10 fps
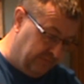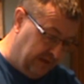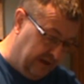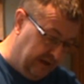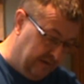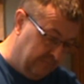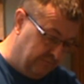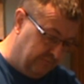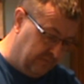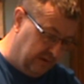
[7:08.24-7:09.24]
and
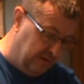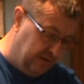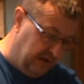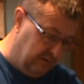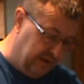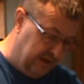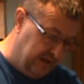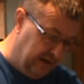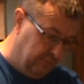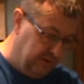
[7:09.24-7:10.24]
how they
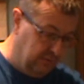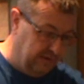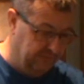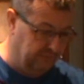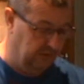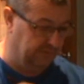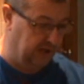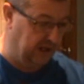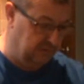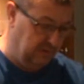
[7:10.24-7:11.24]
help you with
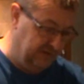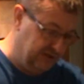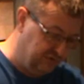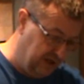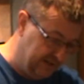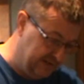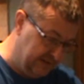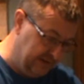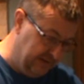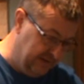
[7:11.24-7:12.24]
dealing with your stress.
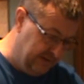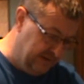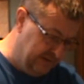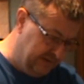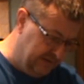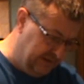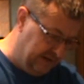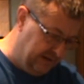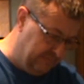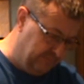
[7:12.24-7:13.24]

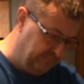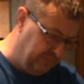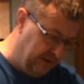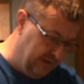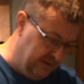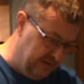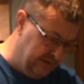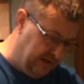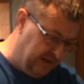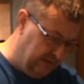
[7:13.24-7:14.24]

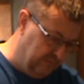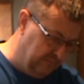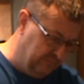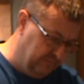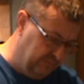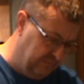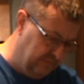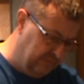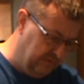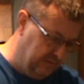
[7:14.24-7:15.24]
Now,
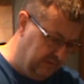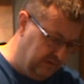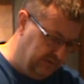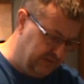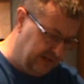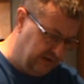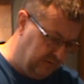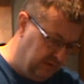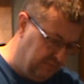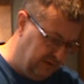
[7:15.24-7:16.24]
I've said it
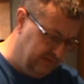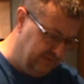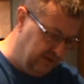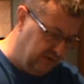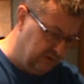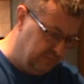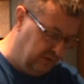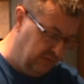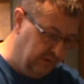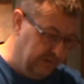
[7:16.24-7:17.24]
on my previous videos,
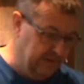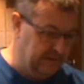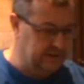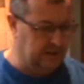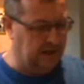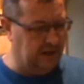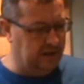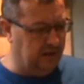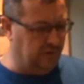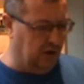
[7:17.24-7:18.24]
but
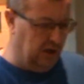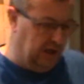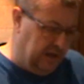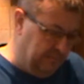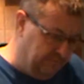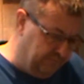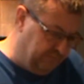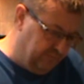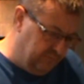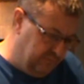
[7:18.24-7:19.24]
I've got
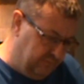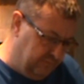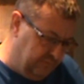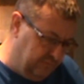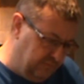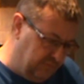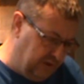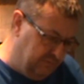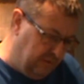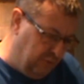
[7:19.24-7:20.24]

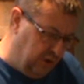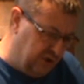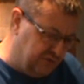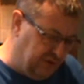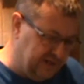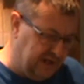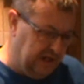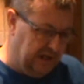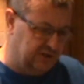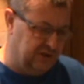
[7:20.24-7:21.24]
my work stress
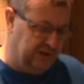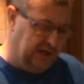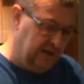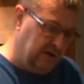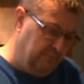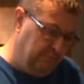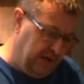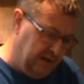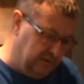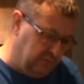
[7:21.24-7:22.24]
collection that I
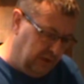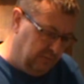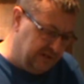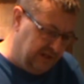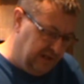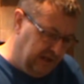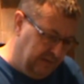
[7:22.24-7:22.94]
compiled when I was in